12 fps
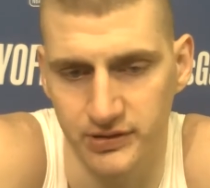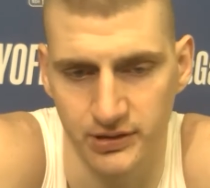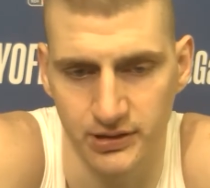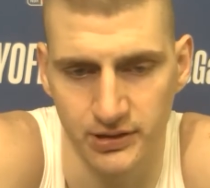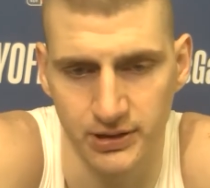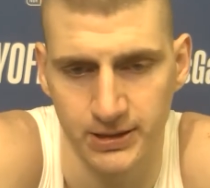We
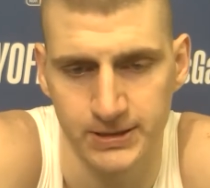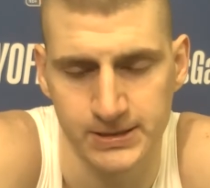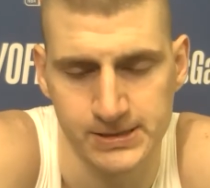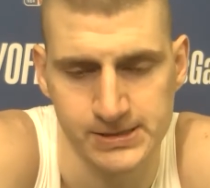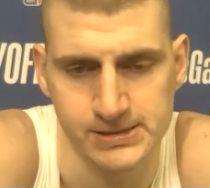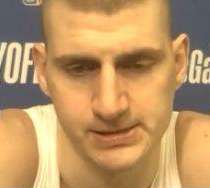
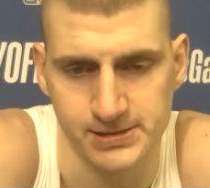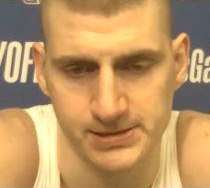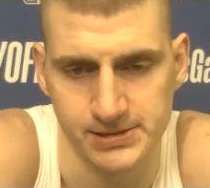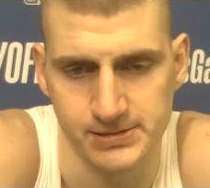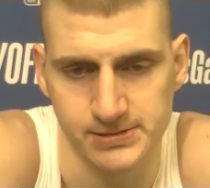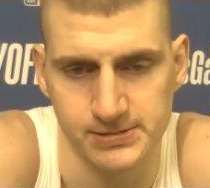
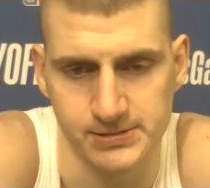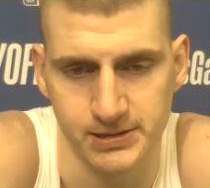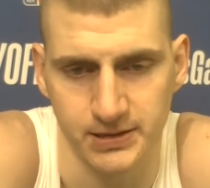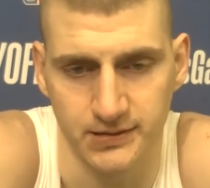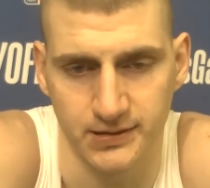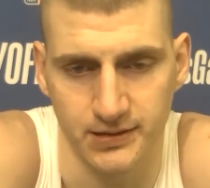
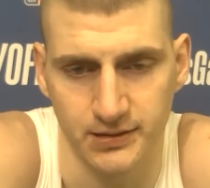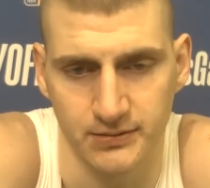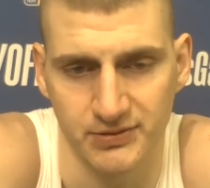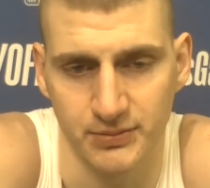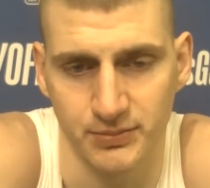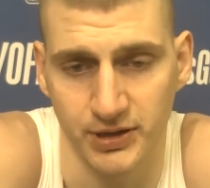
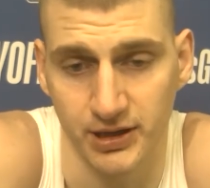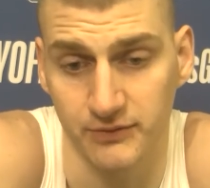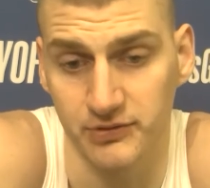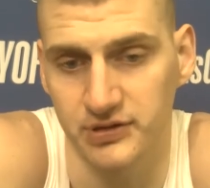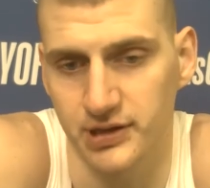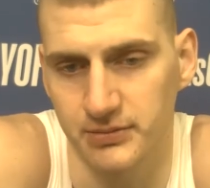are playing
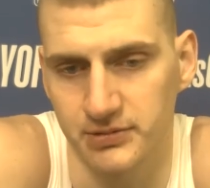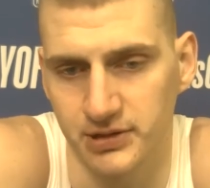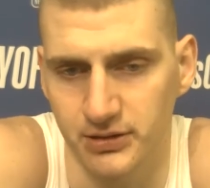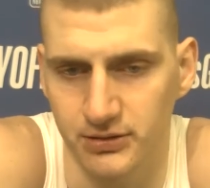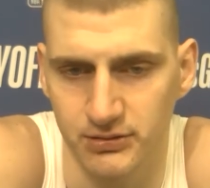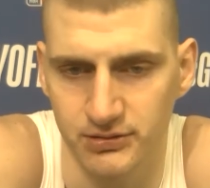for something,
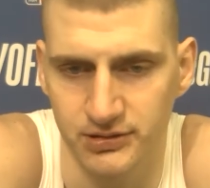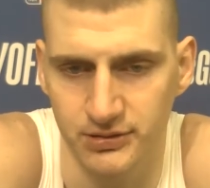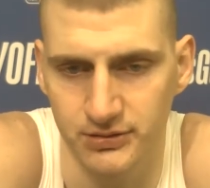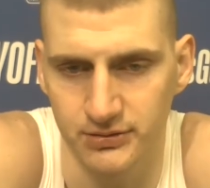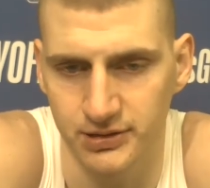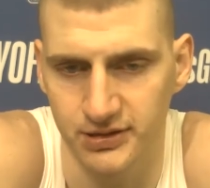you know.
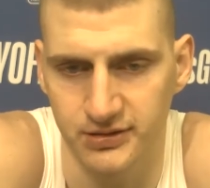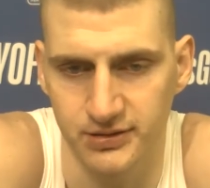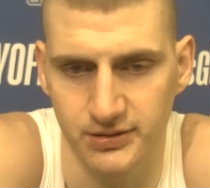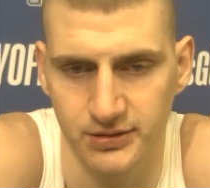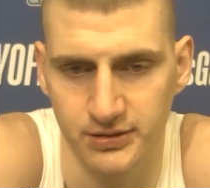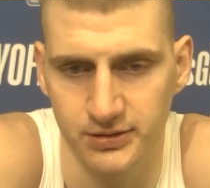So it's,
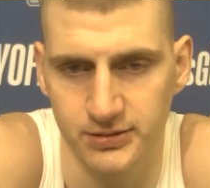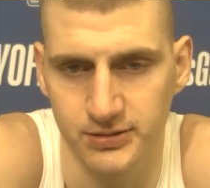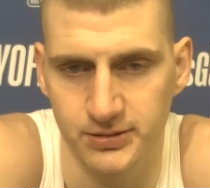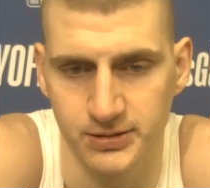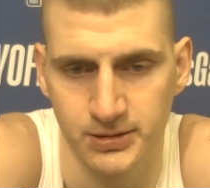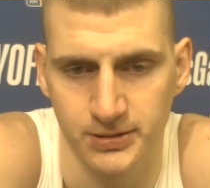
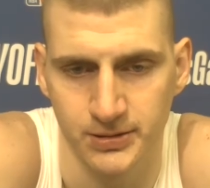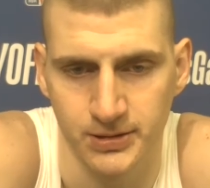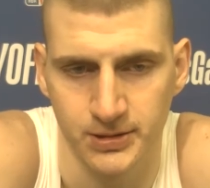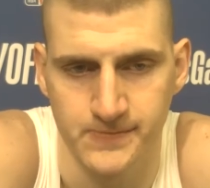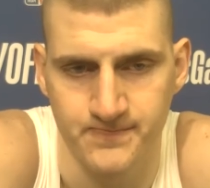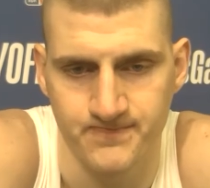
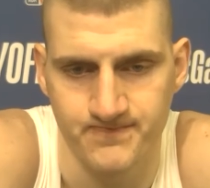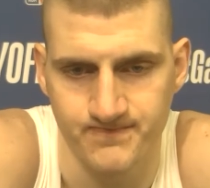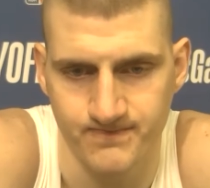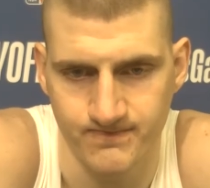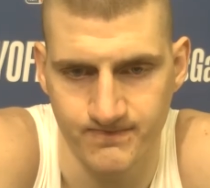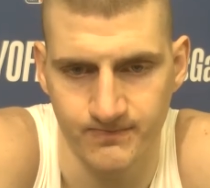
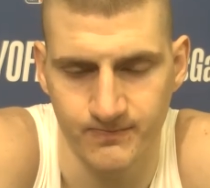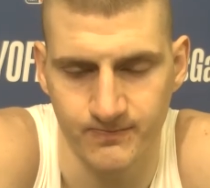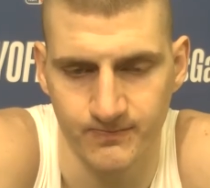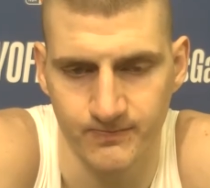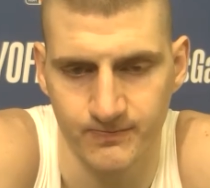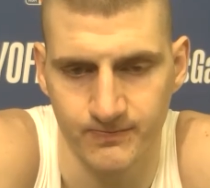
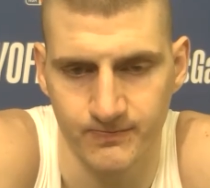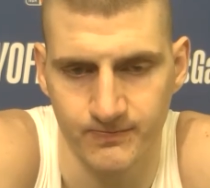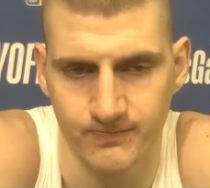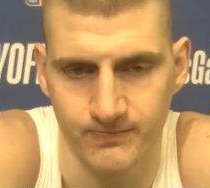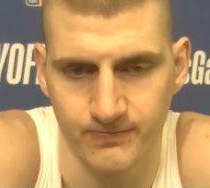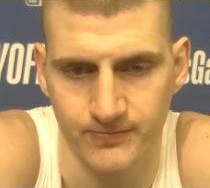
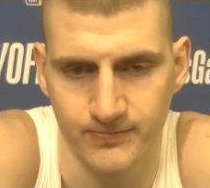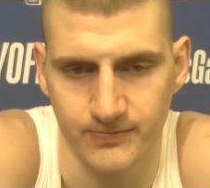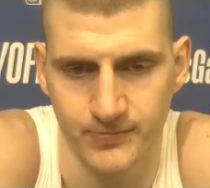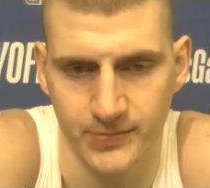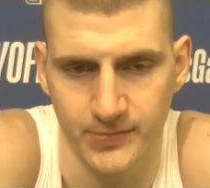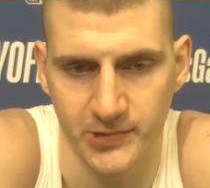
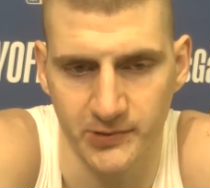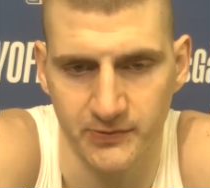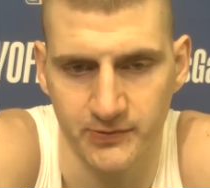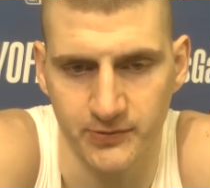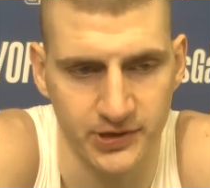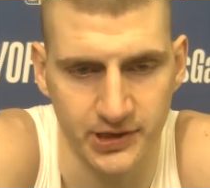of
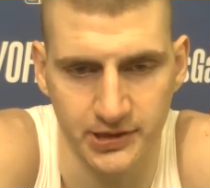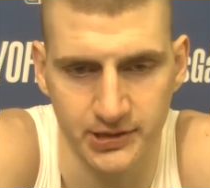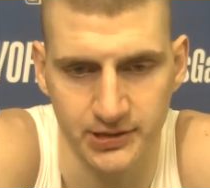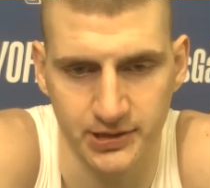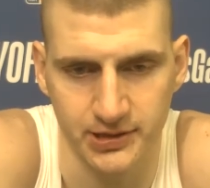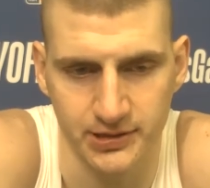course,
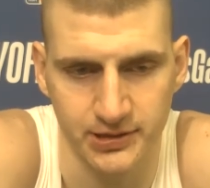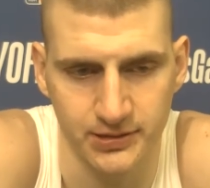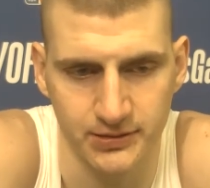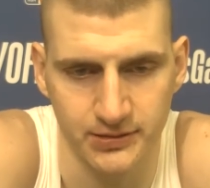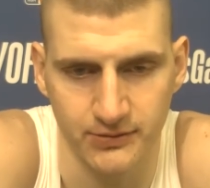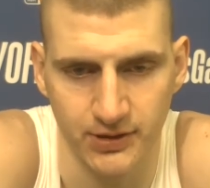the
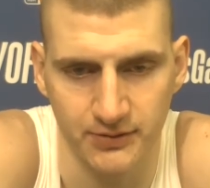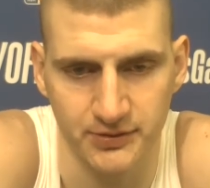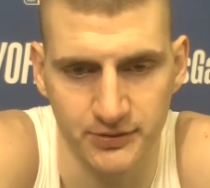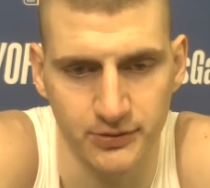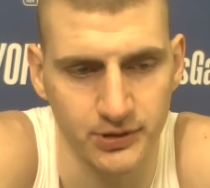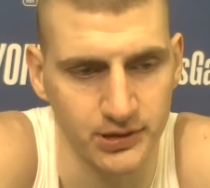refs are
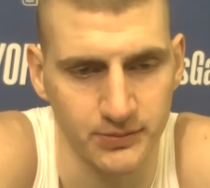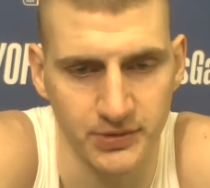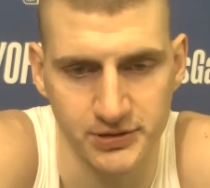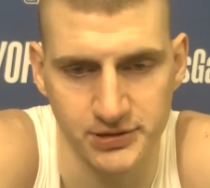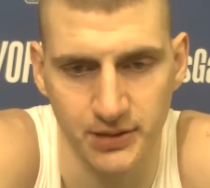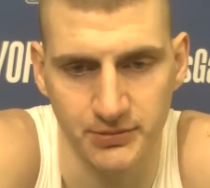doing the
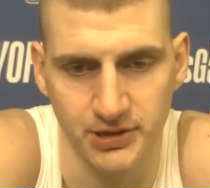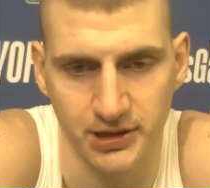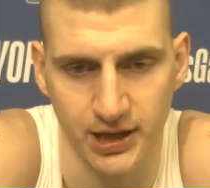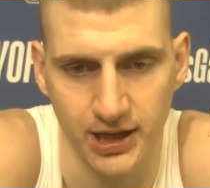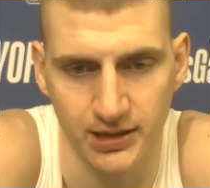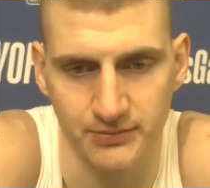best job they
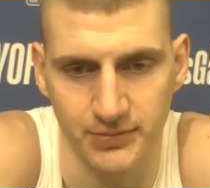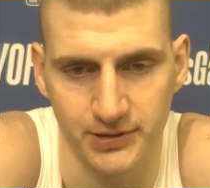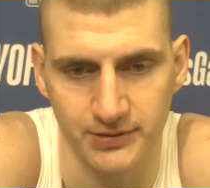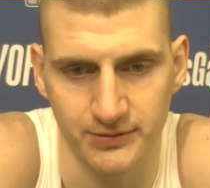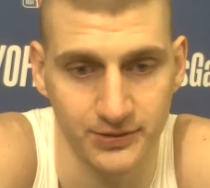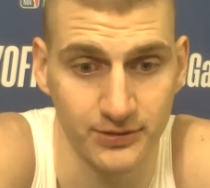can,
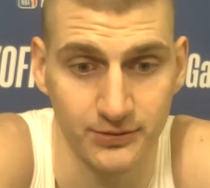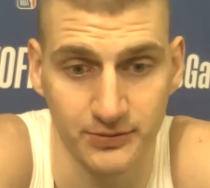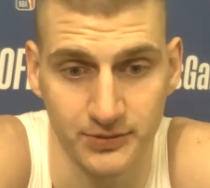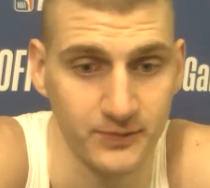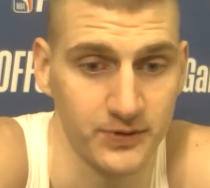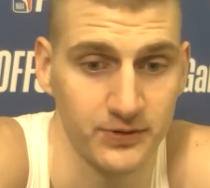but, you know,
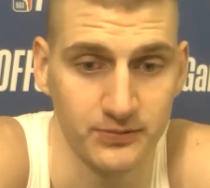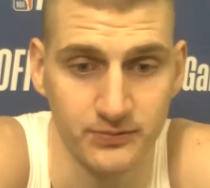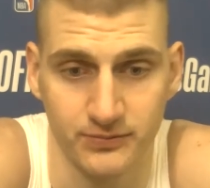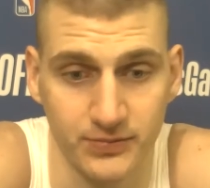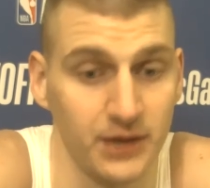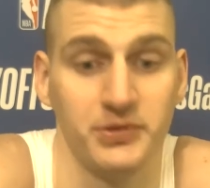when you
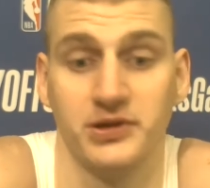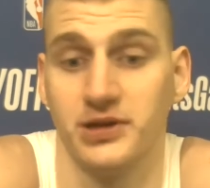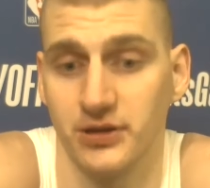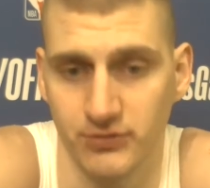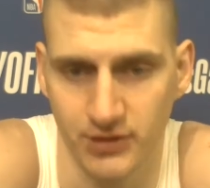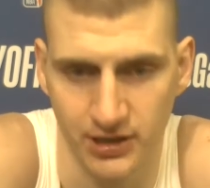maybe
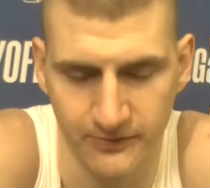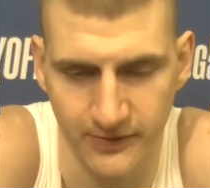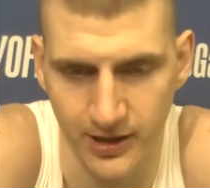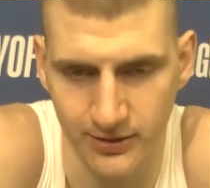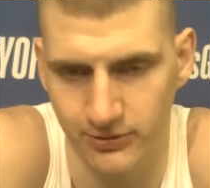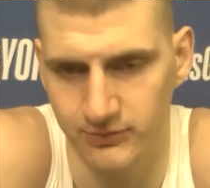think you get
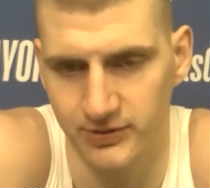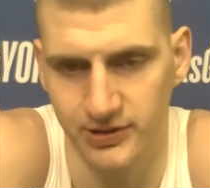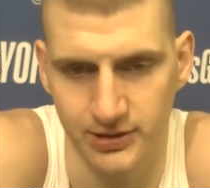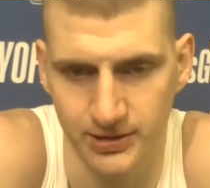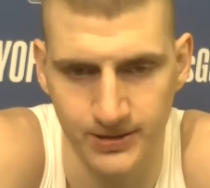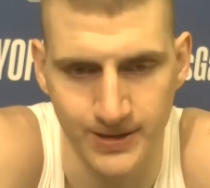fired, you're always
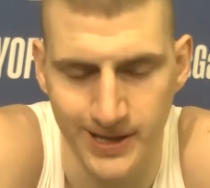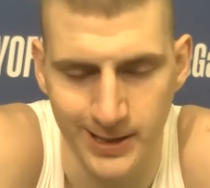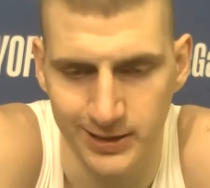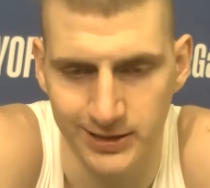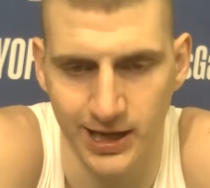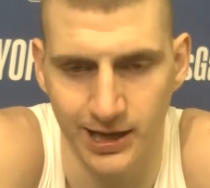going to
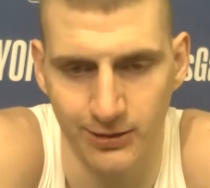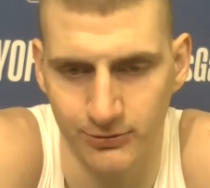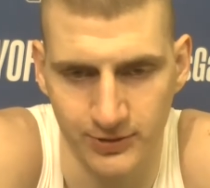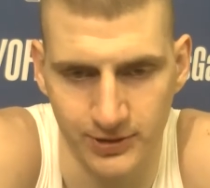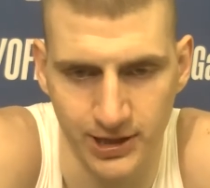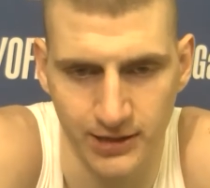yell or
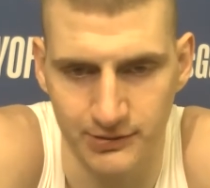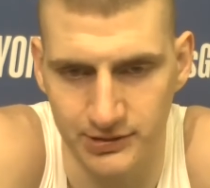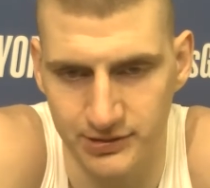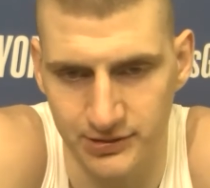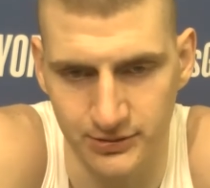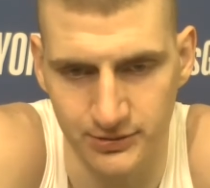whatever.
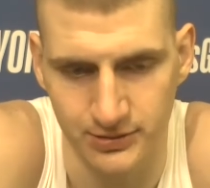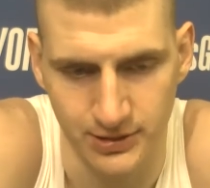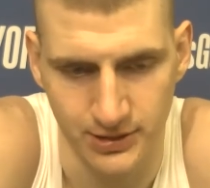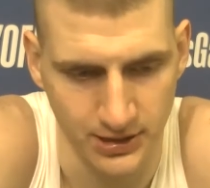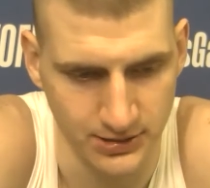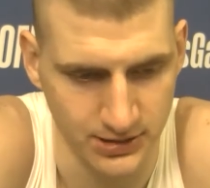So
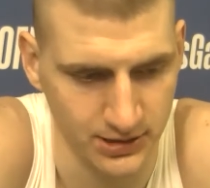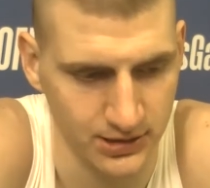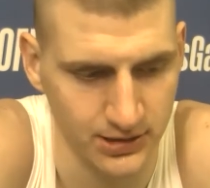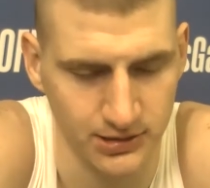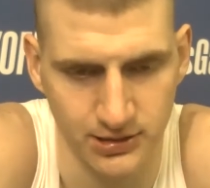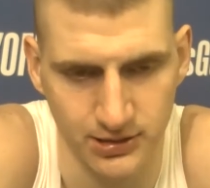I think they
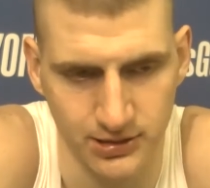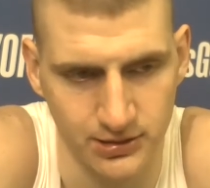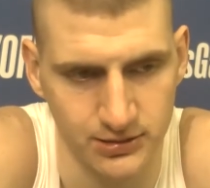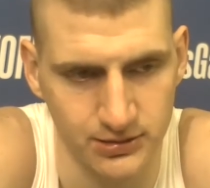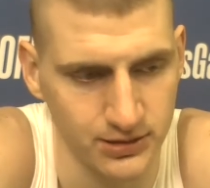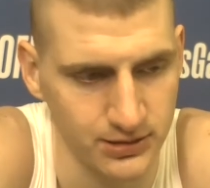
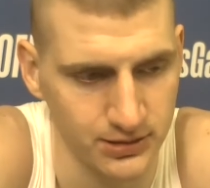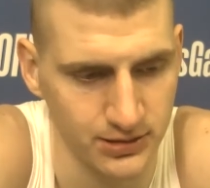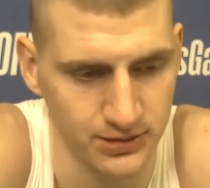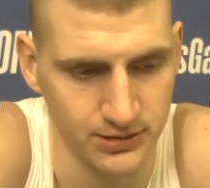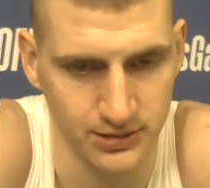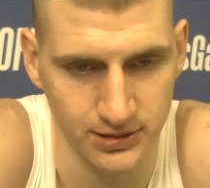
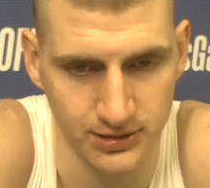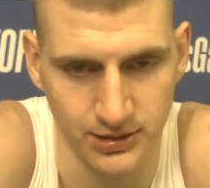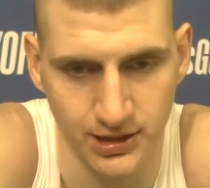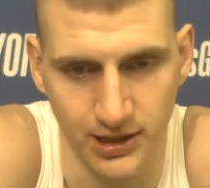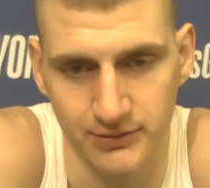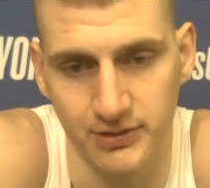
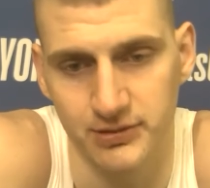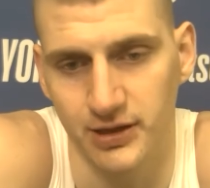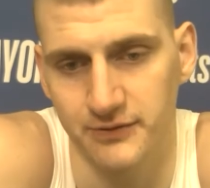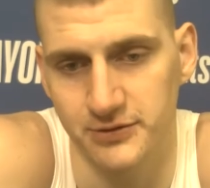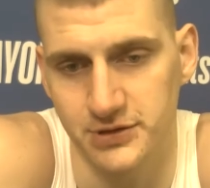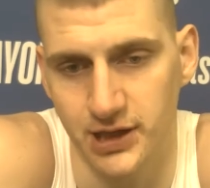have the
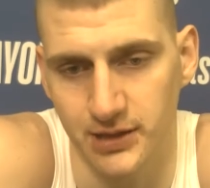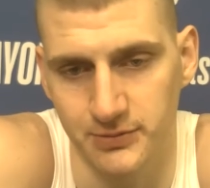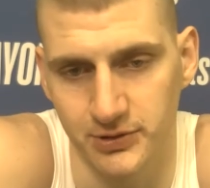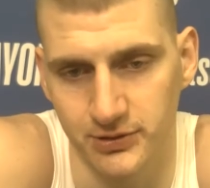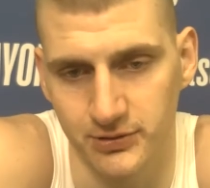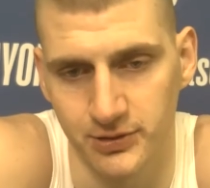toughest job,
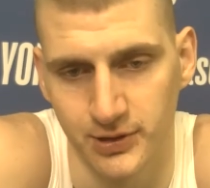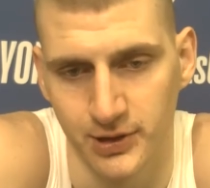you know.